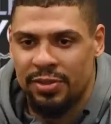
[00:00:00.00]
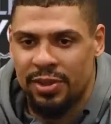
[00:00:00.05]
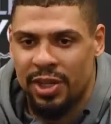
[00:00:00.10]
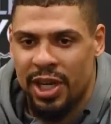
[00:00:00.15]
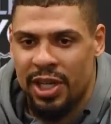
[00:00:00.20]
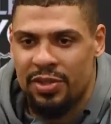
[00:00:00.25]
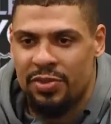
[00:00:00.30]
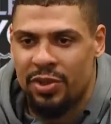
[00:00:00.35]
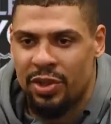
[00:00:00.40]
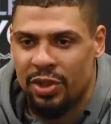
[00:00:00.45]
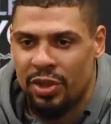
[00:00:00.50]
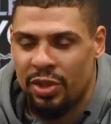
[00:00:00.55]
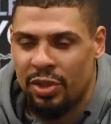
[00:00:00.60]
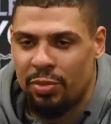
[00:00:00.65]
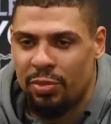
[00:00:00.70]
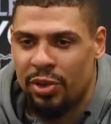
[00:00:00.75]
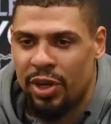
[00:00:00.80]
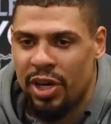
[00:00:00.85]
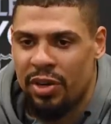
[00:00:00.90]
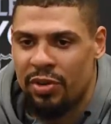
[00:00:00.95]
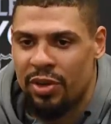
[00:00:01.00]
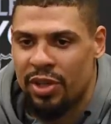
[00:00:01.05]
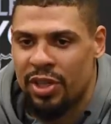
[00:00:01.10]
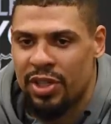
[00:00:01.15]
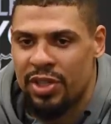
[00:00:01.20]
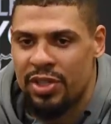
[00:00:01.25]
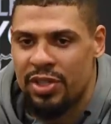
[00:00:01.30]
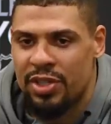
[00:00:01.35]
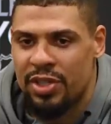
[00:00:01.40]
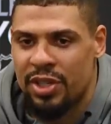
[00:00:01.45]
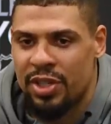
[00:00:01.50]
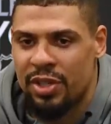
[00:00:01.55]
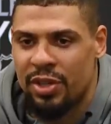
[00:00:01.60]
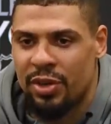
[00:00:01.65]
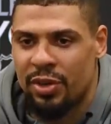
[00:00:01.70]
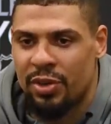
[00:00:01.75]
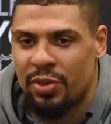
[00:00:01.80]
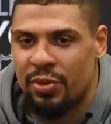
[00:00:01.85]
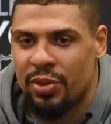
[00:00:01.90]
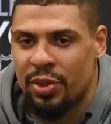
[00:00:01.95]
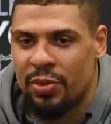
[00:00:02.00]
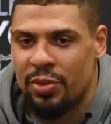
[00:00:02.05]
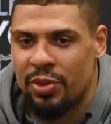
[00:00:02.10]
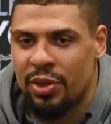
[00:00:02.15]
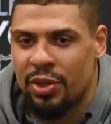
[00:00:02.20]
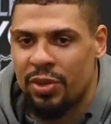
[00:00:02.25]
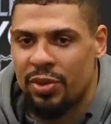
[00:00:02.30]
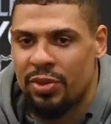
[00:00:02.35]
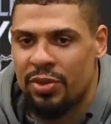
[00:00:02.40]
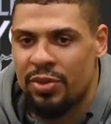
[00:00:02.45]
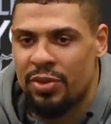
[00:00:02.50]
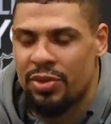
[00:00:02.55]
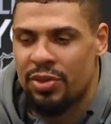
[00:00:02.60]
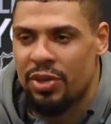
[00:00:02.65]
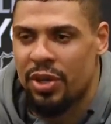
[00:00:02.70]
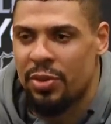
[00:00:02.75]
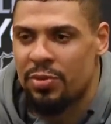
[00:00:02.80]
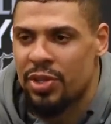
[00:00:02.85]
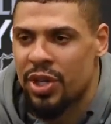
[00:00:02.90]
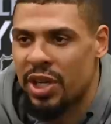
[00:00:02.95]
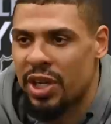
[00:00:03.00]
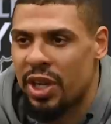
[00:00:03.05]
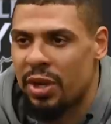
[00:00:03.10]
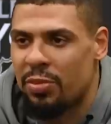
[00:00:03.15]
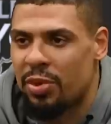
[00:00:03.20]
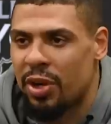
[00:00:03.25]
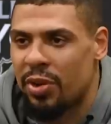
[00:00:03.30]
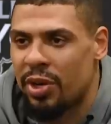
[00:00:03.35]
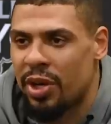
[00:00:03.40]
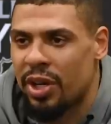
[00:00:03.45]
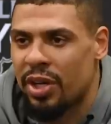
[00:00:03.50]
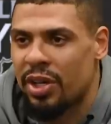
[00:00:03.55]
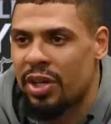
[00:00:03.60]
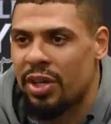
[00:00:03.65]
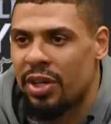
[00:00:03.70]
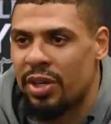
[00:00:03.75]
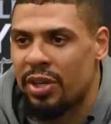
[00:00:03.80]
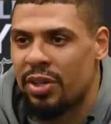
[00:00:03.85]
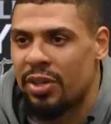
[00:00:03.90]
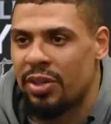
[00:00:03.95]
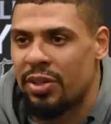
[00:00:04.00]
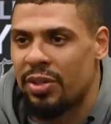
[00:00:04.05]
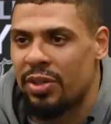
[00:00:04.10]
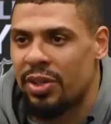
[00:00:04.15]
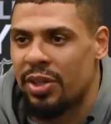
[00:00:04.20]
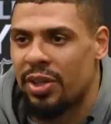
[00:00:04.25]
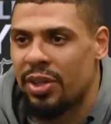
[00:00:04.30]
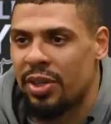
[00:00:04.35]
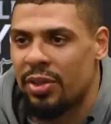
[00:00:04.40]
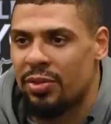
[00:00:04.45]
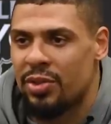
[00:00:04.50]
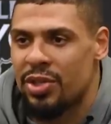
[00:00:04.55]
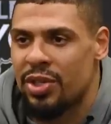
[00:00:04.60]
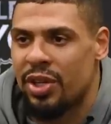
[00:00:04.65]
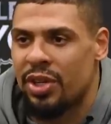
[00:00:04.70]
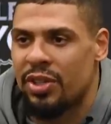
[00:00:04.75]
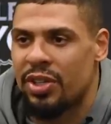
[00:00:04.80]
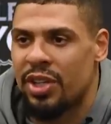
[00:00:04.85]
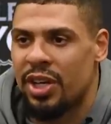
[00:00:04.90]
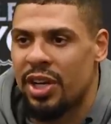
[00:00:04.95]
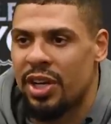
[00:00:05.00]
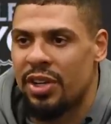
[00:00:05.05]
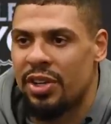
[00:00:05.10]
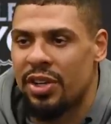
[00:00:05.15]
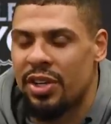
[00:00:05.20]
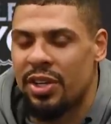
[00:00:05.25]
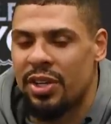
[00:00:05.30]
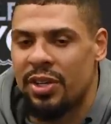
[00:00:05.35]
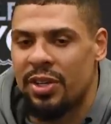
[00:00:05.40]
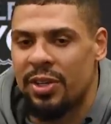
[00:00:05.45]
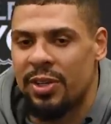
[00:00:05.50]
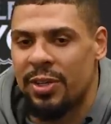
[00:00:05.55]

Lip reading: guys feel a little braver because, you know, scrums like that probably aren't going to result in anything.